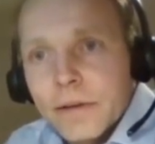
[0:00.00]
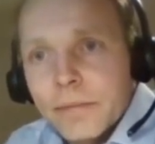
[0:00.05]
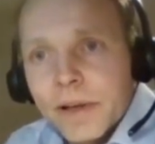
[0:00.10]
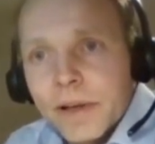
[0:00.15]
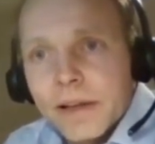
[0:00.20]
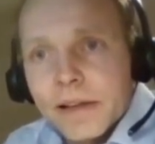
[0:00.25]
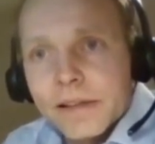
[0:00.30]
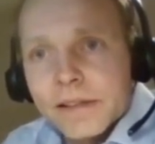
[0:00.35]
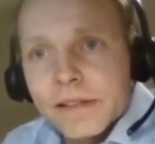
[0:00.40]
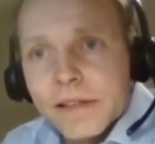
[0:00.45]

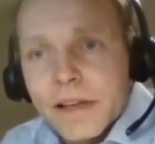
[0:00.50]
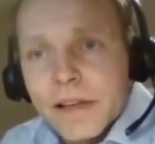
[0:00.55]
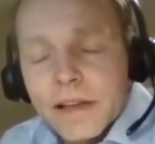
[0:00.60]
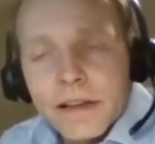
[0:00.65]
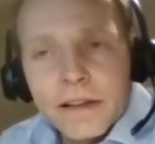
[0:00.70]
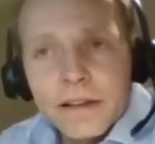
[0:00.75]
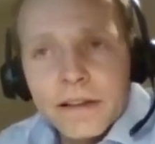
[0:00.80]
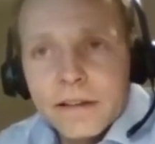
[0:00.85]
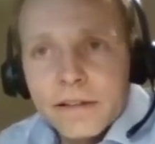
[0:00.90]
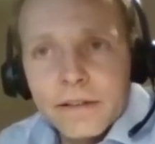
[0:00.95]
because
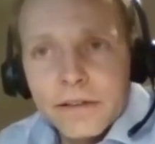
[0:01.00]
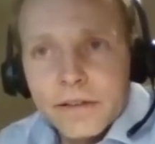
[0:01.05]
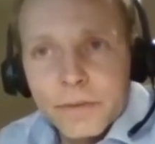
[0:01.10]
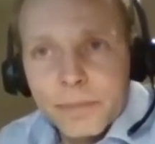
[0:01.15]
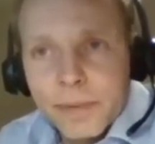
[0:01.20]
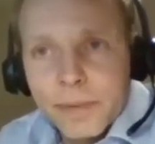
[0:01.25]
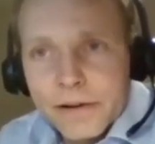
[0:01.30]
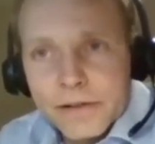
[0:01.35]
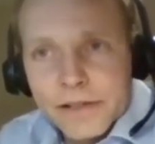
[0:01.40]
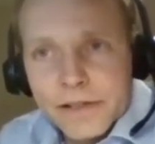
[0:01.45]

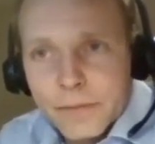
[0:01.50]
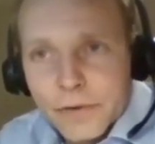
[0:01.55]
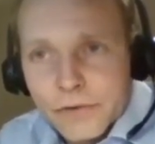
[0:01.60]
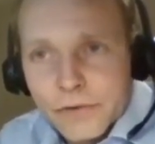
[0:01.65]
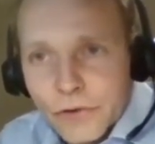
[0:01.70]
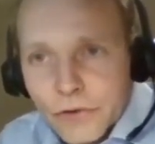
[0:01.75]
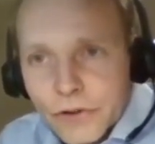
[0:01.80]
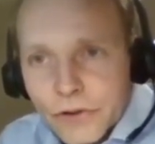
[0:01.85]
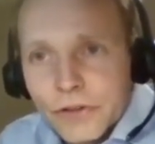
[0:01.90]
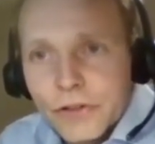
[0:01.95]
the paracetamol
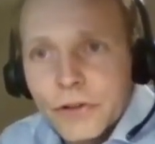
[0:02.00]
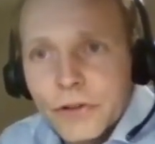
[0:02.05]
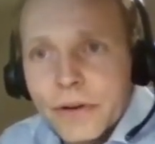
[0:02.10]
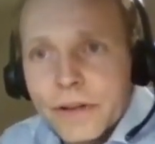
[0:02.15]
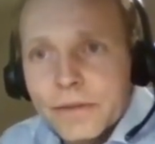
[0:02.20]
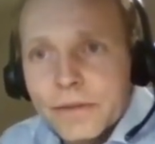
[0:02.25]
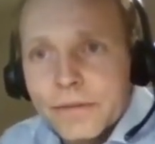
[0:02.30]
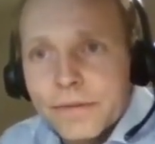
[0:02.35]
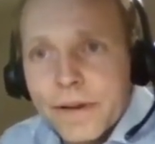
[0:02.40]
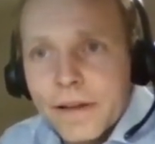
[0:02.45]
is not going to do you
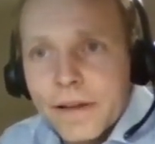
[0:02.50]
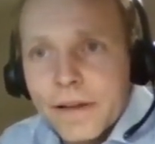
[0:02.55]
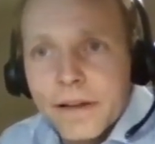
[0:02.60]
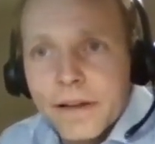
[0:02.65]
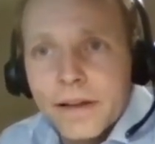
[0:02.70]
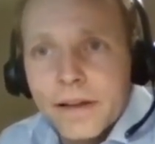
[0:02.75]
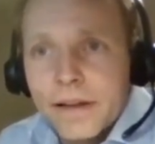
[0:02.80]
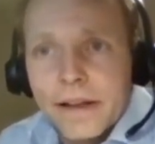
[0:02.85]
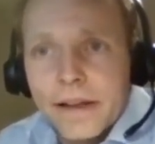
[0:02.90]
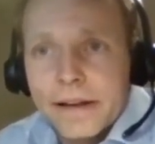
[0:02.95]

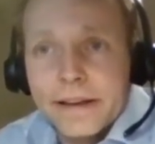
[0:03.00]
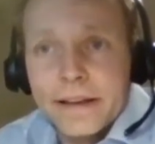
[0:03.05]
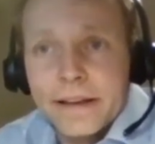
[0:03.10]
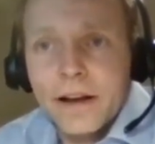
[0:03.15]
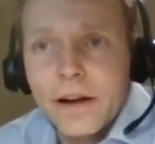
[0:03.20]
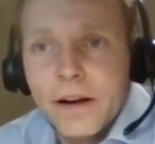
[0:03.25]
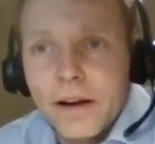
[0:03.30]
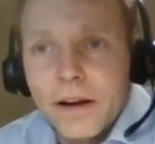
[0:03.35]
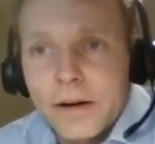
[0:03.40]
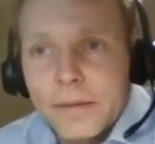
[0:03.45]
any
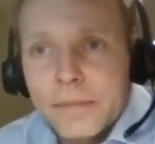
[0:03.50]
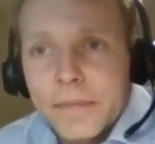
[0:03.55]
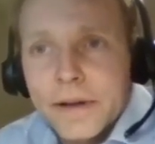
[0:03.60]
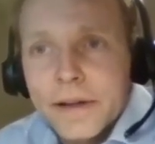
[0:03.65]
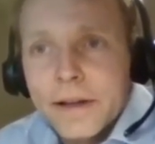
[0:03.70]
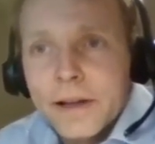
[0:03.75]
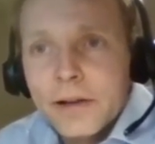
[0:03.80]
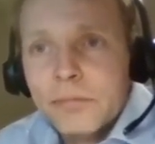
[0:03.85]
harm,